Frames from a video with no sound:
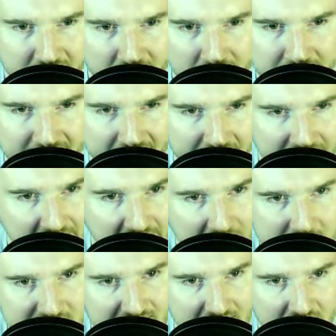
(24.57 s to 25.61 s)
found the games
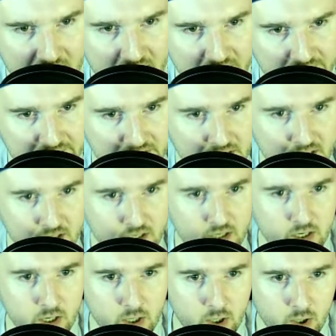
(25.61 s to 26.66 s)
that I loved.
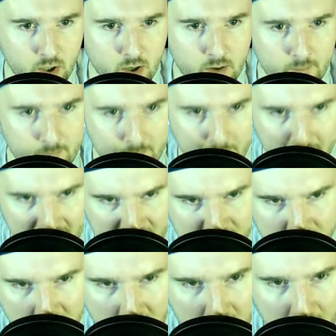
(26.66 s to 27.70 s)
My
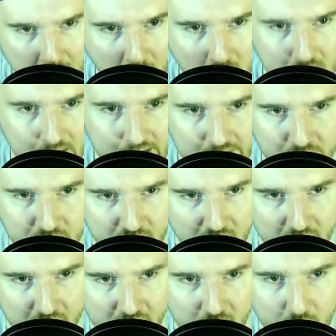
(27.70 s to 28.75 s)
strong parlay, we're gonna
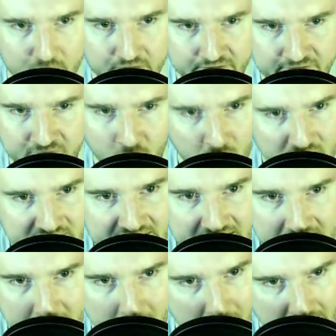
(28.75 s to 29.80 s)
go with a
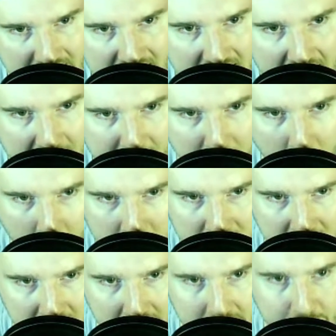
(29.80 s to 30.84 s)
4-team money line
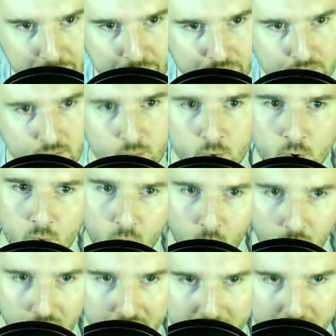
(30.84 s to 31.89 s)
parlay. We're
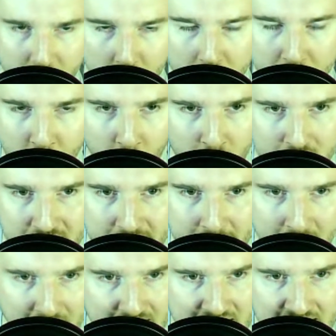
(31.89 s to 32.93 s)
gonna go Portland
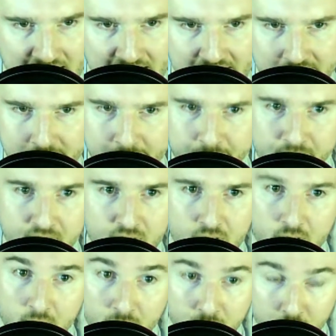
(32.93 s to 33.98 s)
money line,
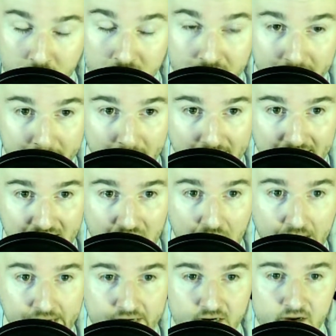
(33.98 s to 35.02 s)
Brooklyn money
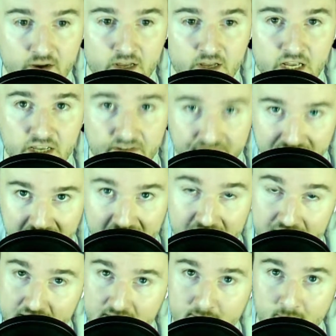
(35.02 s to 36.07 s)
line,
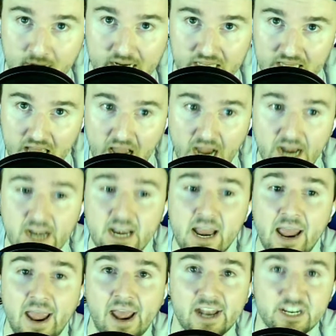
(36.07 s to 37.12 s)
Phoenix money line,
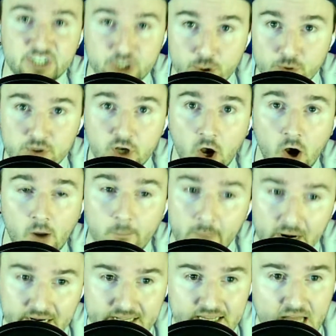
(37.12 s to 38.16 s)
and Utah
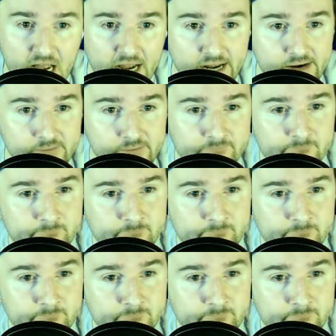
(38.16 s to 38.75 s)
money line.